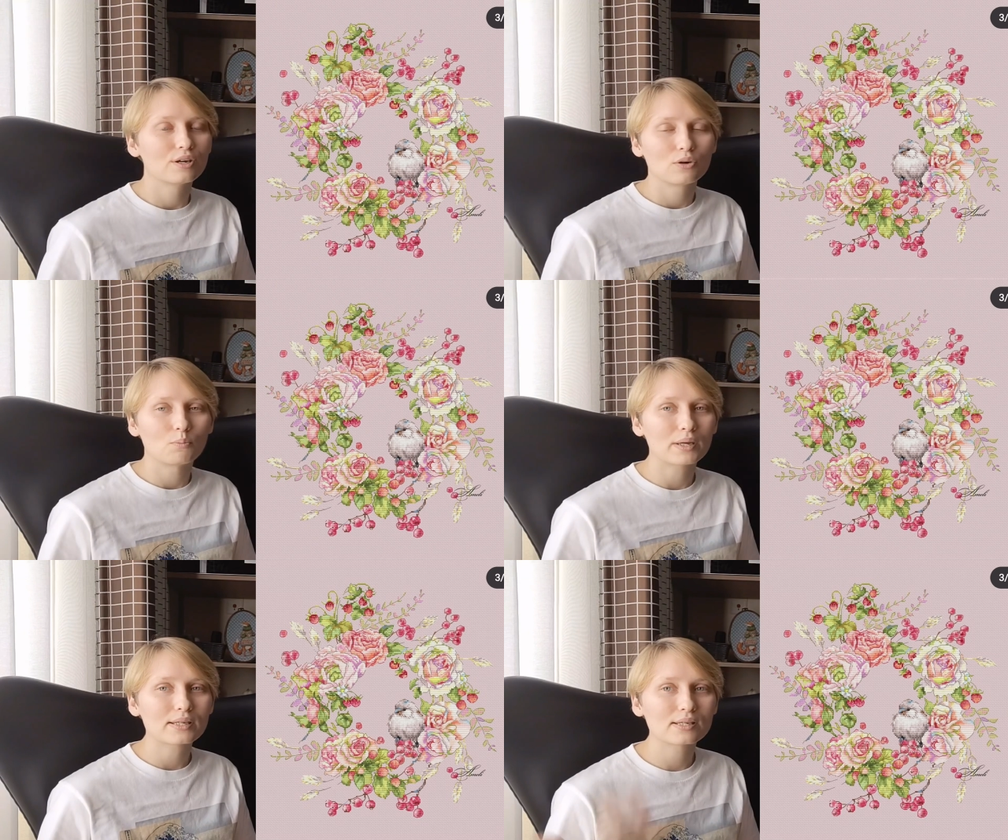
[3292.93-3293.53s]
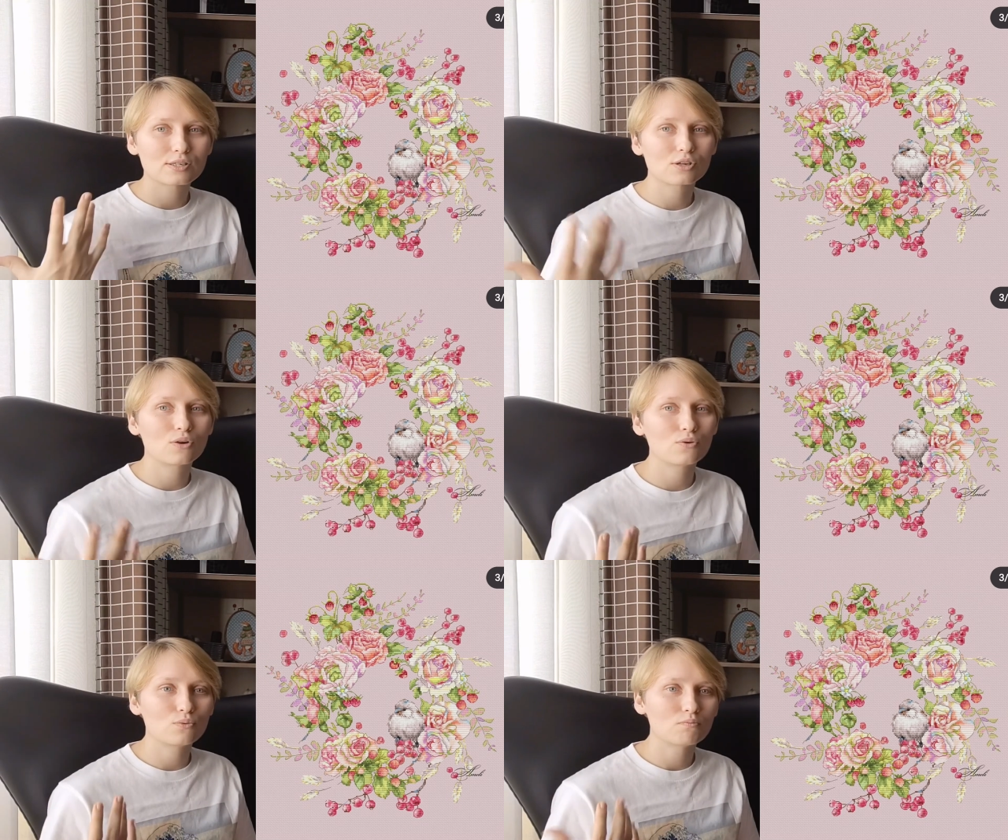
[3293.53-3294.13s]
makes it
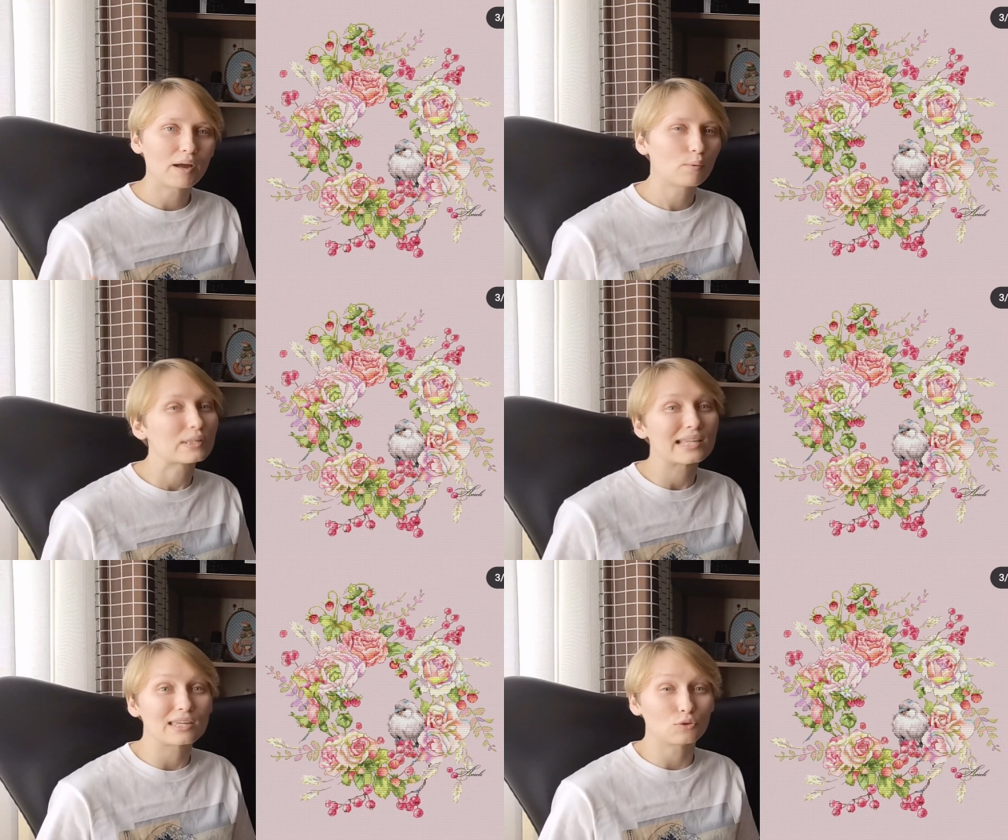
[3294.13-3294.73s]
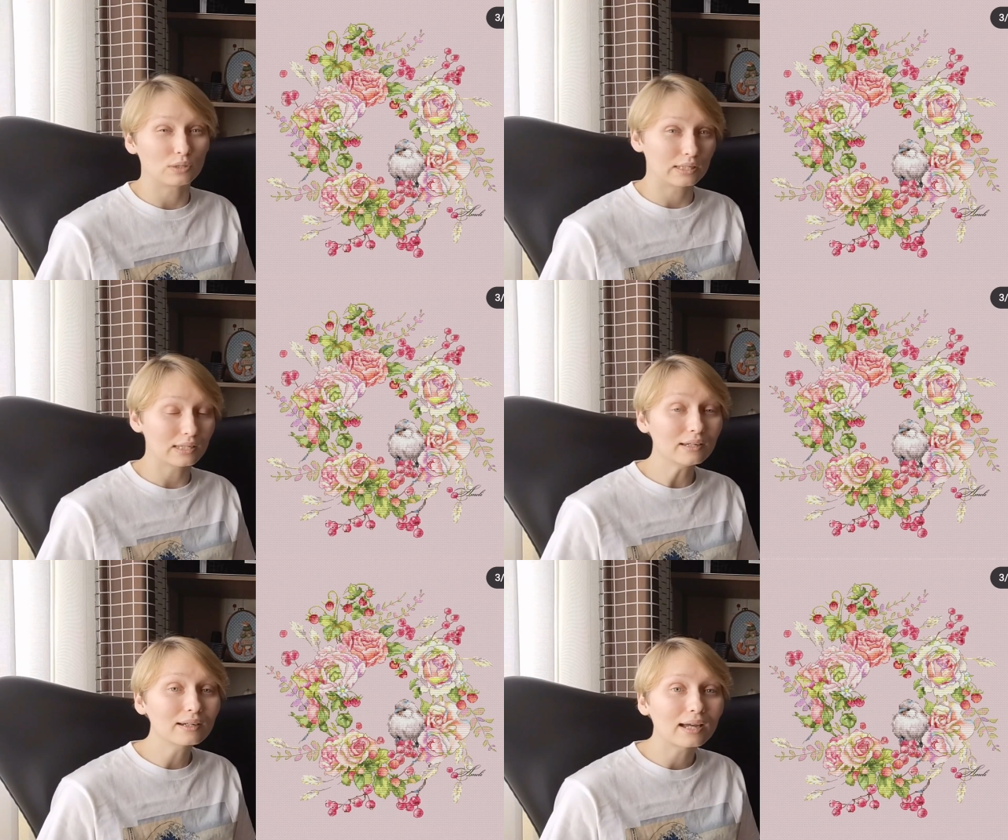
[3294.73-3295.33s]
so, I would say,
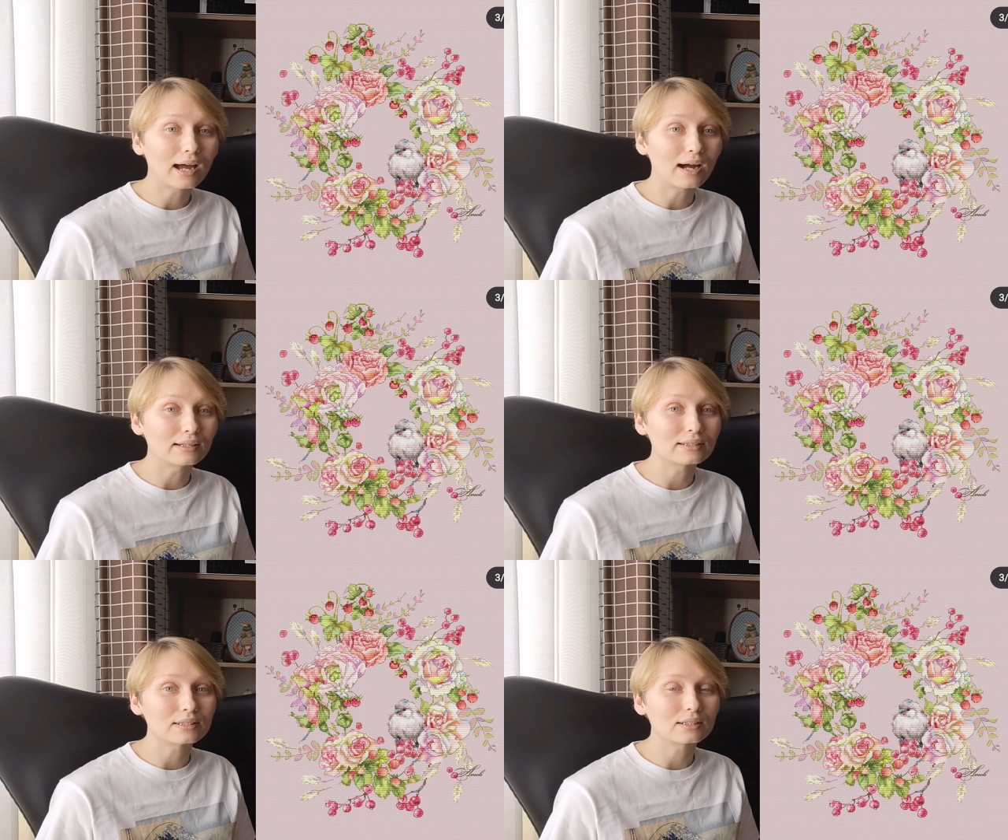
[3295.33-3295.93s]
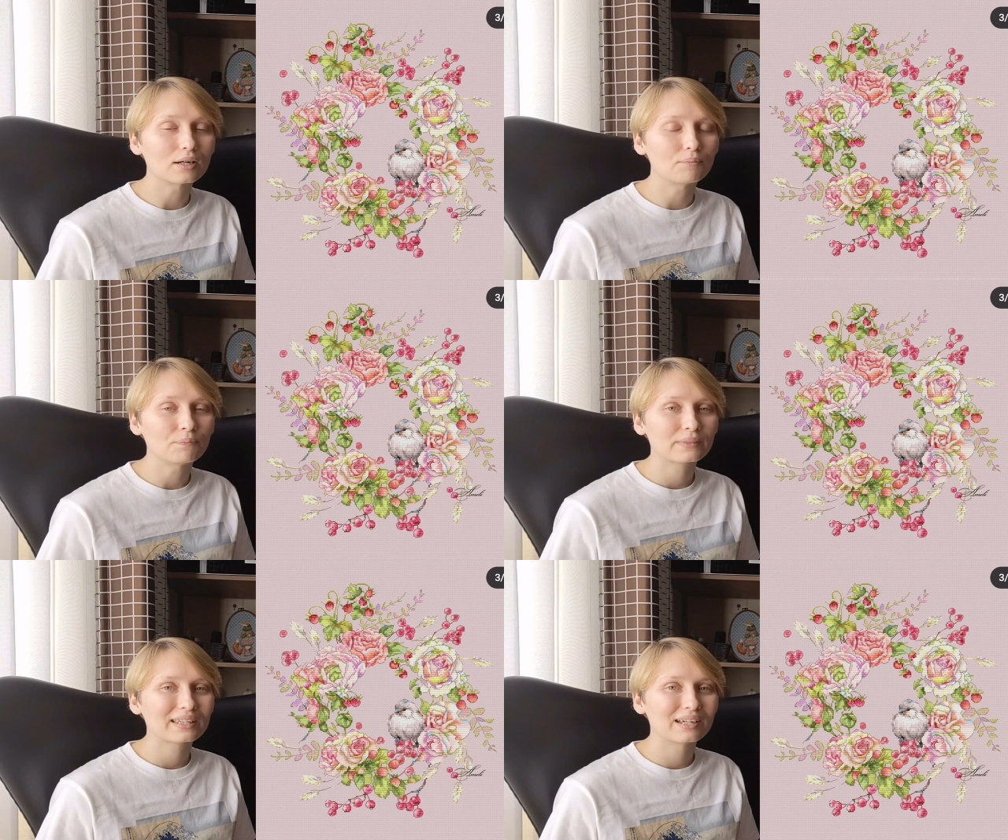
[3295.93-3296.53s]
unique and
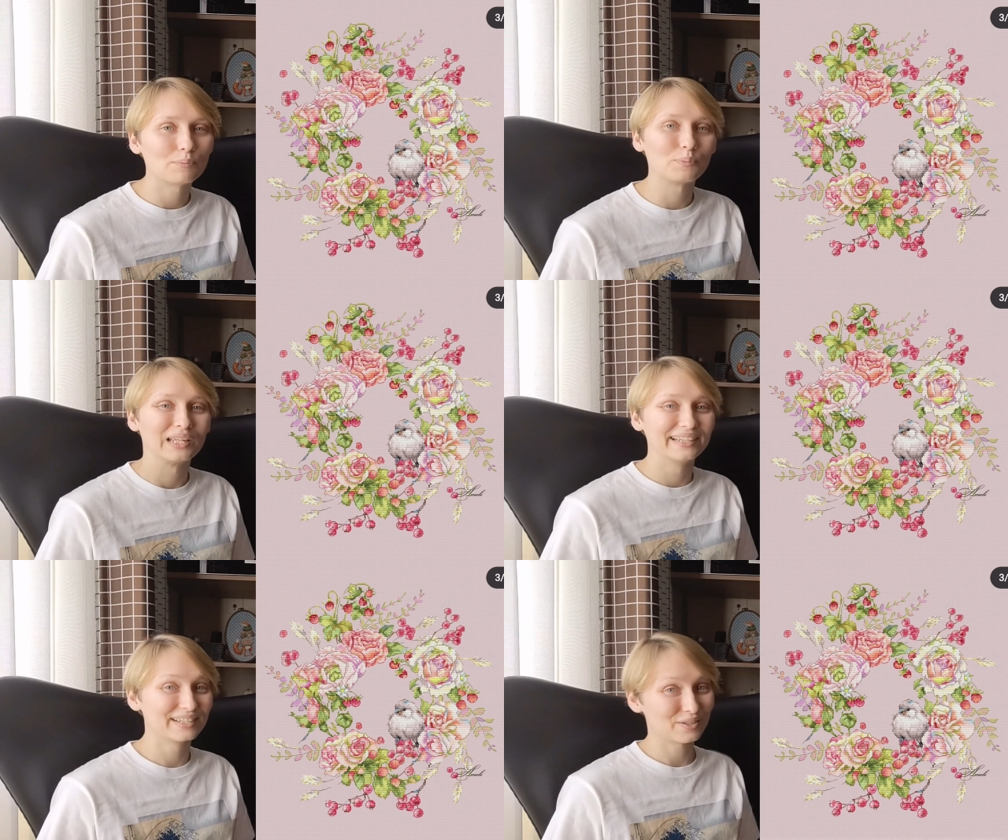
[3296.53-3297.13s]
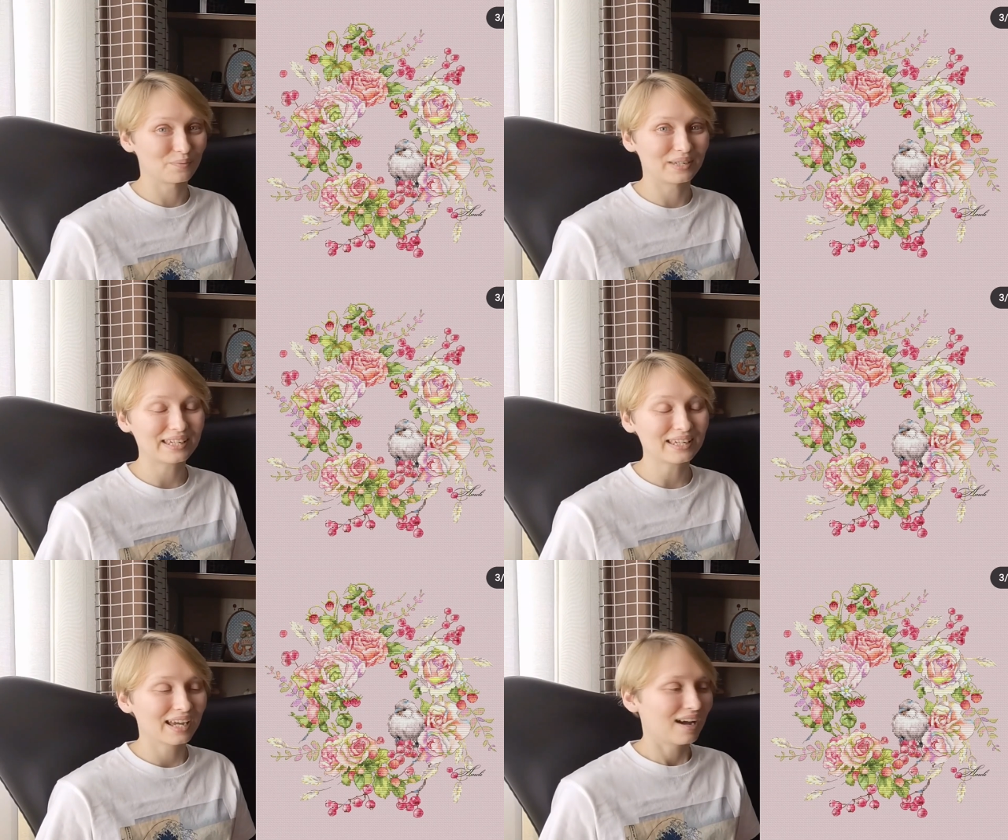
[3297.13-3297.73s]
appealing to me.
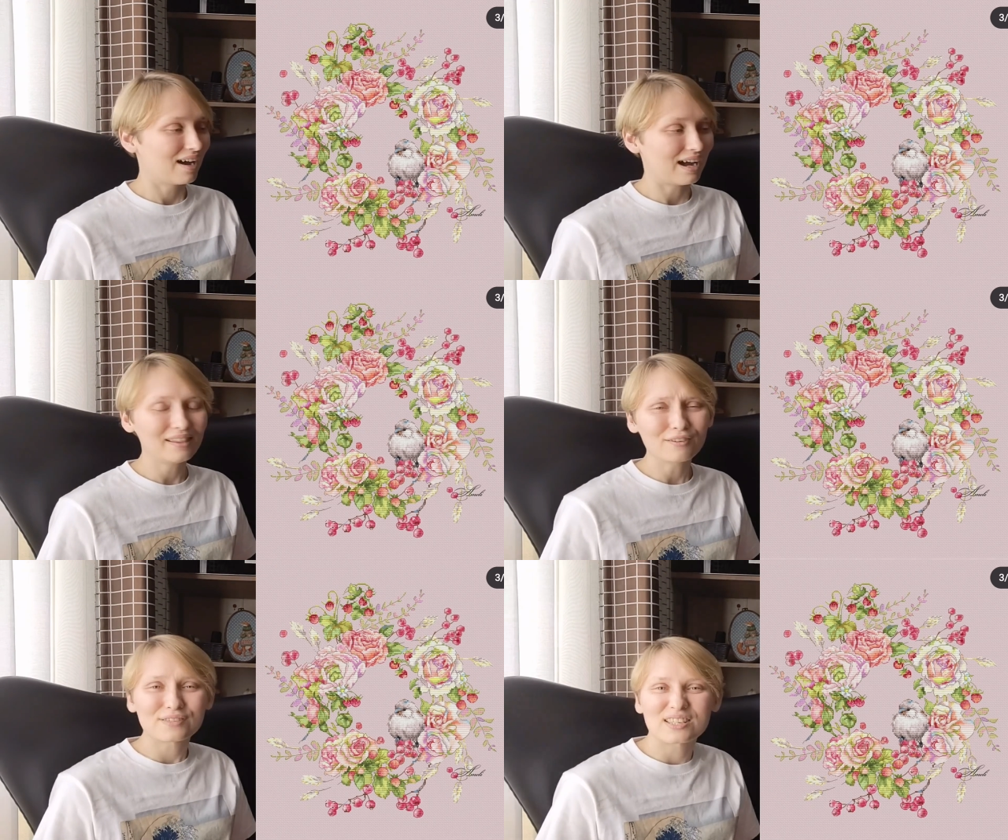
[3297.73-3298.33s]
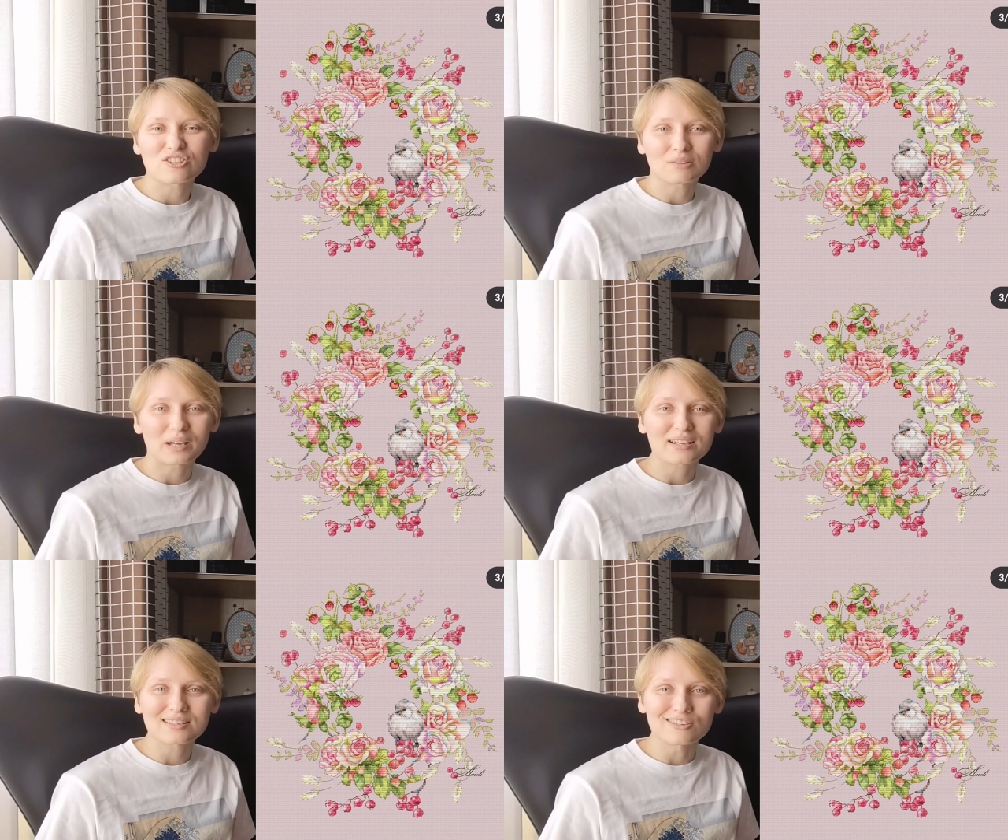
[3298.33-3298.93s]
I love stitching
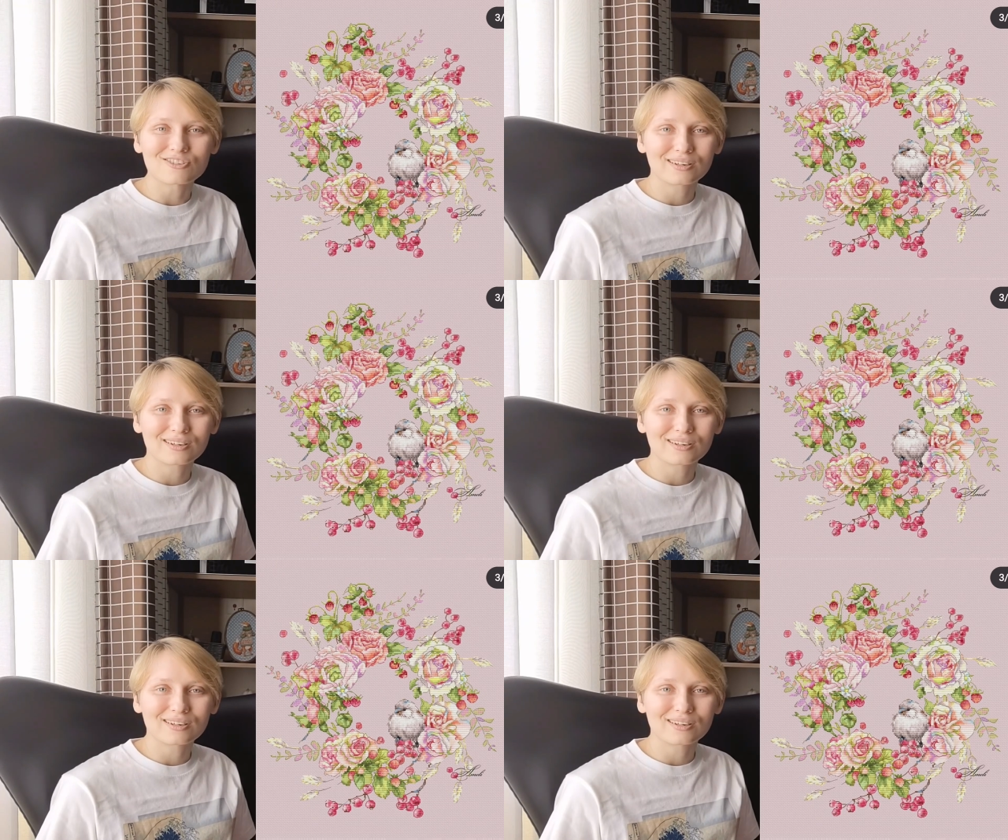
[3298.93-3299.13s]
backstitch.